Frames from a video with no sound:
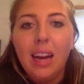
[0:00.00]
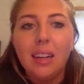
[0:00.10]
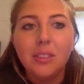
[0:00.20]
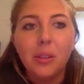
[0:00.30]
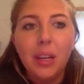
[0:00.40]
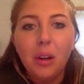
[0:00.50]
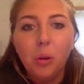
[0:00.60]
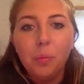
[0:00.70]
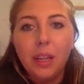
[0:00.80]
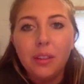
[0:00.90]
So I
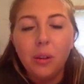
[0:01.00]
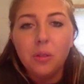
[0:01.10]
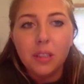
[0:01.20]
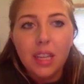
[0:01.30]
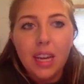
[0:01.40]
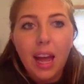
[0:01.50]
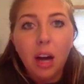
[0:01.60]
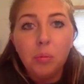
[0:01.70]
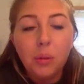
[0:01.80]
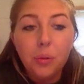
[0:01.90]
hope that those
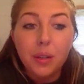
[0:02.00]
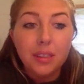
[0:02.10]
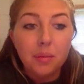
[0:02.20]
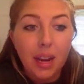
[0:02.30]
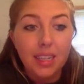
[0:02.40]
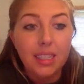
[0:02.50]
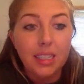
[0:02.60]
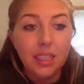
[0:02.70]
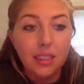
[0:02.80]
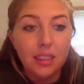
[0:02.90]
help you with some
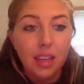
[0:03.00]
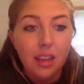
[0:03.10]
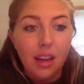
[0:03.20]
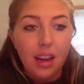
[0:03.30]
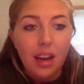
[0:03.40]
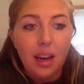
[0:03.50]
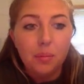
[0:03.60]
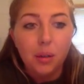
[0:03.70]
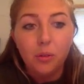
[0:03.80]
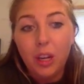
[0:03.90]
ideas
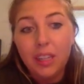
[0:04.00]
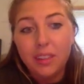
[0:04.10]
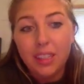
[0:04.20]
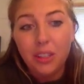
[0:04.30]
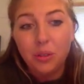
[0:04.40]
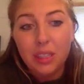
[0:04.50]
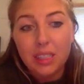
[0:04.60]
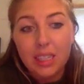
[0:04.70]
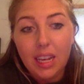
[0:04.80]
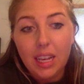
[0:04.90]
of ways that you could
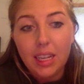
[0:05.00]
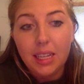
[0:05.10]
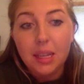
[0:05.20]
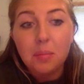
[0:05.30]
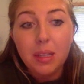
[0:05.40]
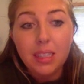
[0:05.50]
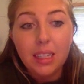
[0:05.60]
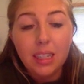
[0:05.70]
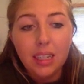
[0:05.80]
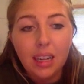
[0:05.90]
stay
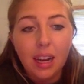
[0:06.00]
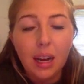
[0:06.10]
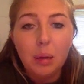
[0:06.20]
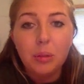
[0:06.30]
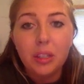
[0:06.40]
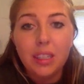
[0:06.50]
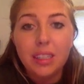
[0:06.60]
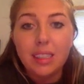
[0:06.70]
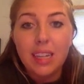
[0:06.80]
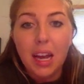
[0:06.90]
busy during
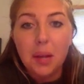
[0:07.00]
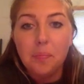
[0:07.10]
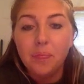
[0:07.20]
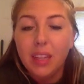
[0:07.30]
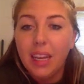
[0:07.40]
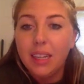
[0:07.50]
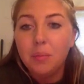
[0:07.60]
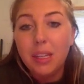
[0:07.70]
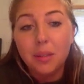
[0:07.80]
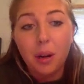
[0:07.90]
this time and
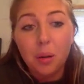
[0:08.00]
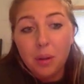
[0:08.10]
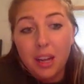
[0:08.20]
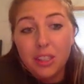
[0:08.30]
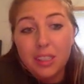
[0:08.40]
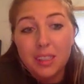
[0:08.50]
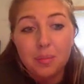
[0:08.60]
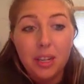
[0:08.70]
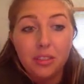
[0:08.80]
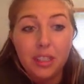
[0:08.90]
make some art projects,
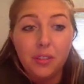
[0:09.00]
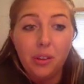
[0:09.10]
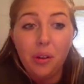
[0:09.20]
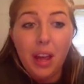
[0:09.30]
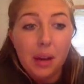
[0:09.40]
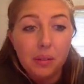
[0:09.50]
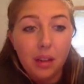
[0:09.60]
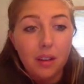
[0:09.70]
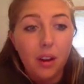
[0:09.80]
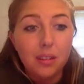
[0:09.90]
especially if you don't have a
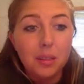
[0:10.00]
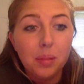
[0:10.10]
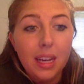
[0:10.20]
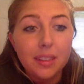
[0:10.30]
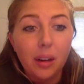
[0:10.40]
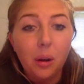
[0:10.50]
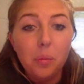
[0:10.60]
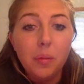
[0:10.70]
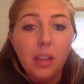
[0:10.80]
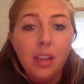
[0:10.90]
lot of art supplies at home.
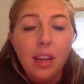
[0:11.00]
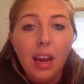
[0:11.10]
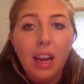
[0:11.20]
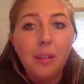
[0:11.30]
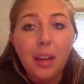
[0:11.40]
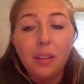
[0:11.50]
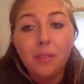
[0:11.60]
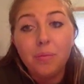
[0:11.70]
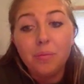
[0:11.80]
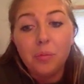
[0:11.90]

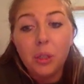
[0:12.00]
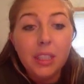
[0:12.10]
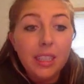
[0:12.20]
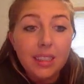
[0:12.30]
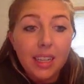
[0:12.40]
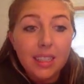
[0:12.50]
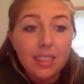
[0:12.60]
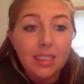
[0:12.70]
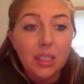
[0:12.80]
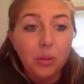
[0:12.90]
I'm really excited to
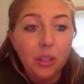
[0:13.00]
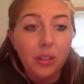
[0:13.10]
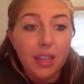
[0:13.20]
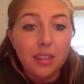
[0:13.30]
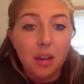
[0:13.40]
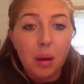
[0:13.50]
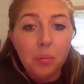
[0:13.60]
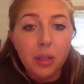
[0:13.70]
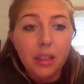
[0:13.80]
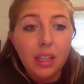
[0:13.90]
see what you guys come up
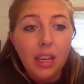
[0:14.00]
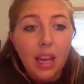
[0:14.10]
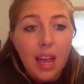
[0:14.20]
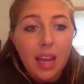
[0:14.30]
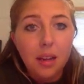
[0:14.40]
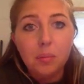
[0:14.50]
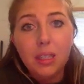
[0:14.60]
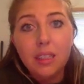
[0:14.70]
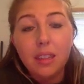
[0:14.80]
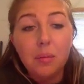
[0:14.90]
with, and
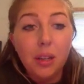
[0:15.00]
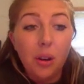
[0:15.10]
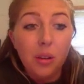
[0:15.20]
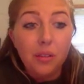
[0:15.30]
please let me know if